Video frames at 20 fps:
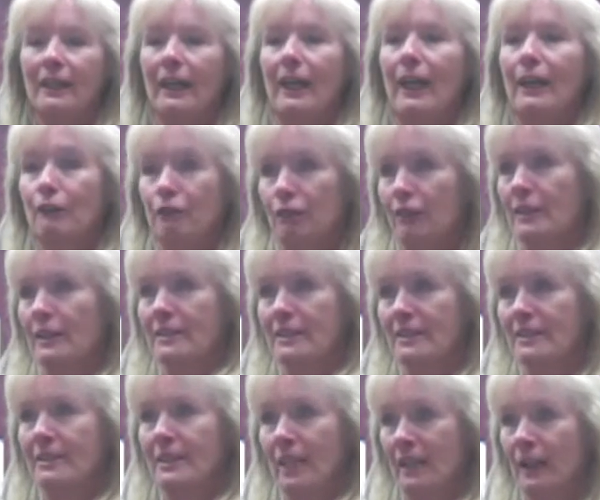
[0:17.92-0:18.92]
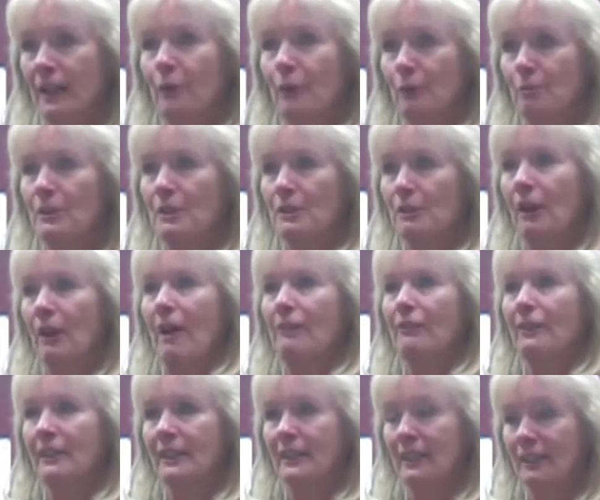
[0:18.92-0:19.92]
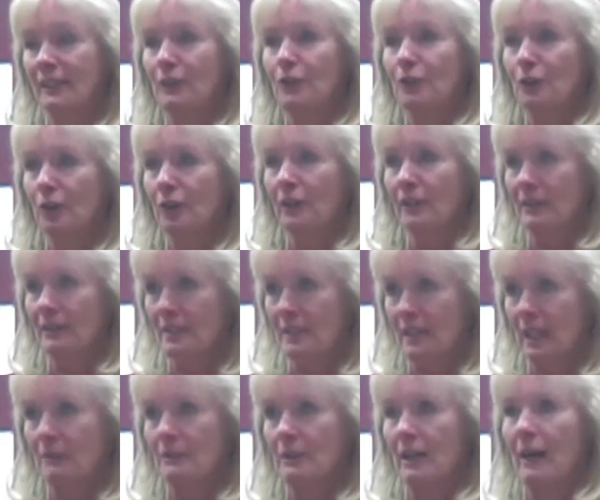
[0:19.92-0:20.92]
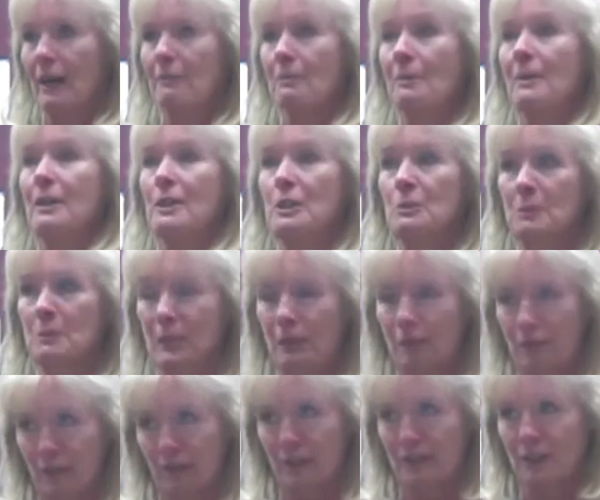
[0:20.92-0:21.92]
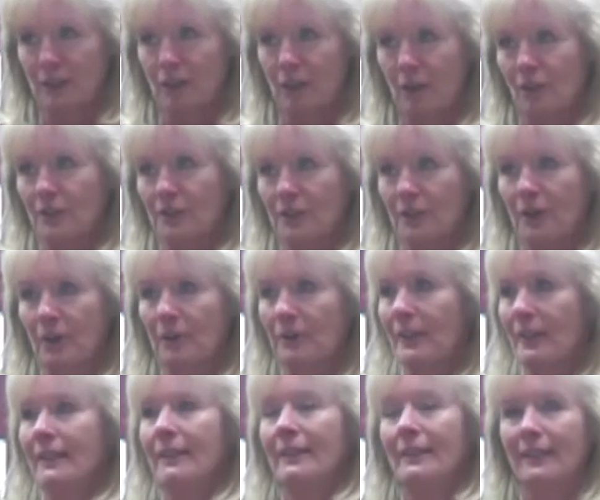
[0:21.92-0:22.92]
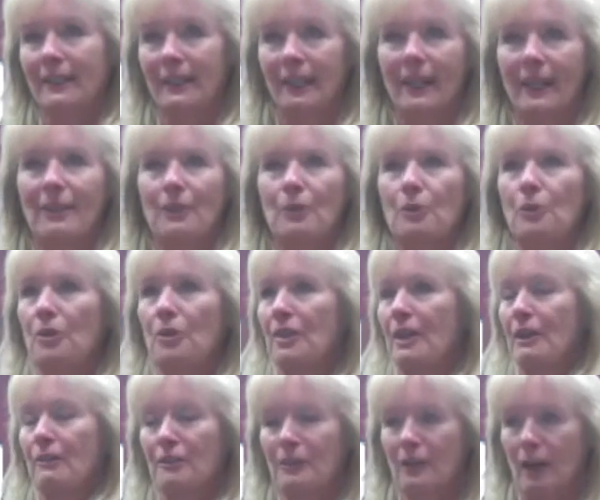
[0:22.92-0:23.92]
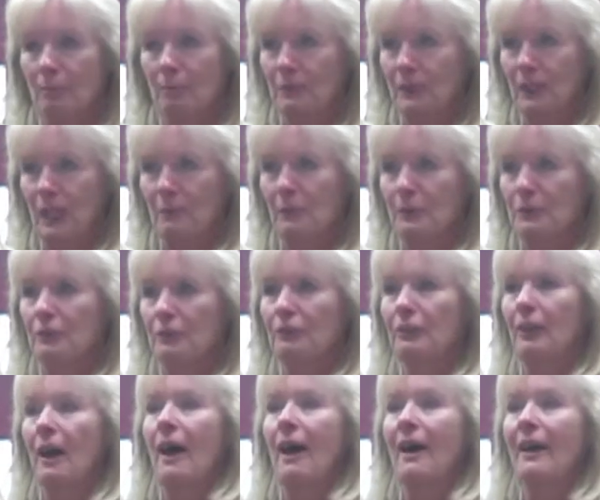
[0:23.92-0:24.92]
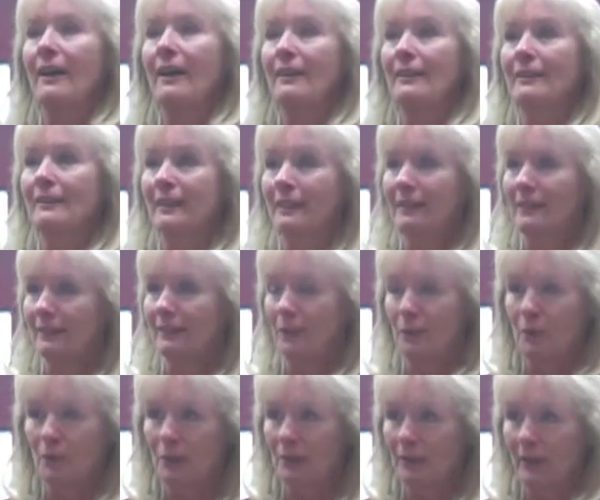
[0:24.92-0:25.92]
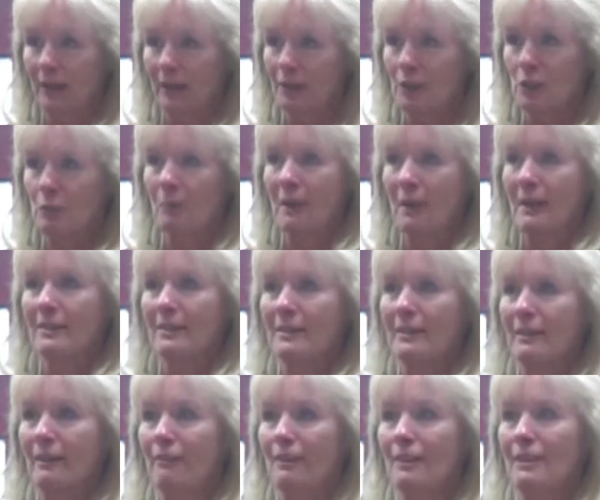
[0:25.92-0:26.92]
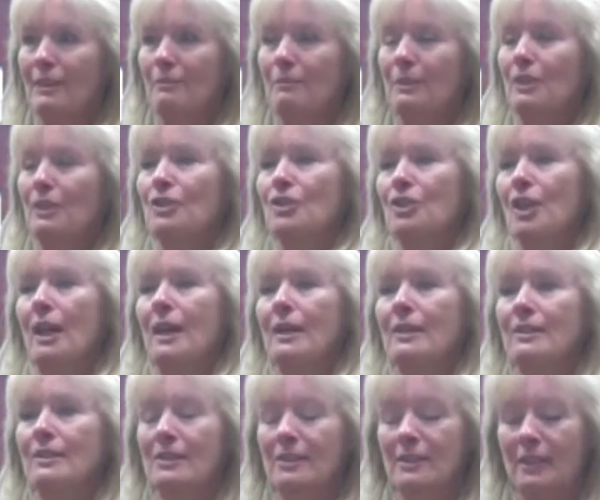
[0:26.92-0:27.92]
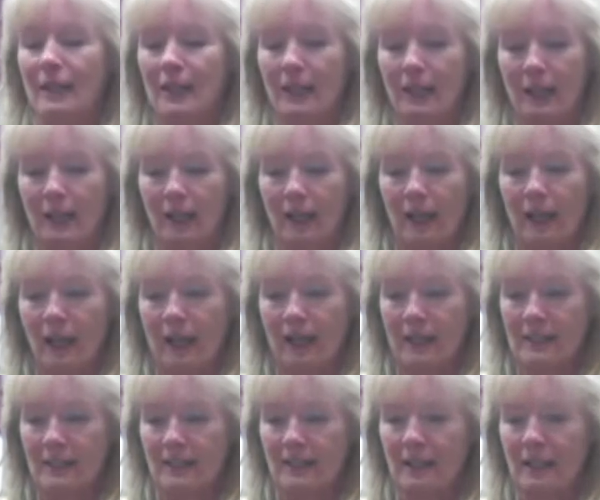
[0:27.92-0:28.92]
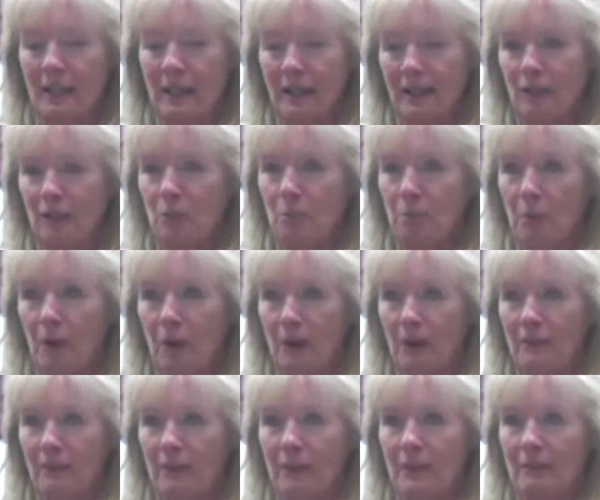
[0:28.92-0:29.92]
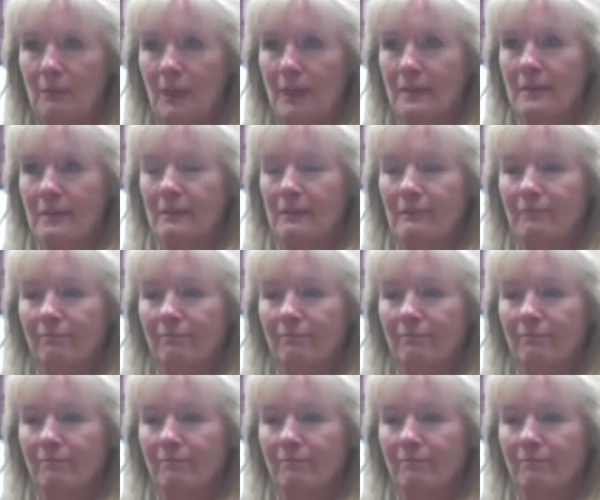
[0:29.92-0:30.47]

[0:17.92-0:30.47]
I had friends who had been traveling in New York at the same time, but my husband had friends there also. And the whole thing with not being able to fly and the whole airspace and everything being changed. And I guess another part of it that makes it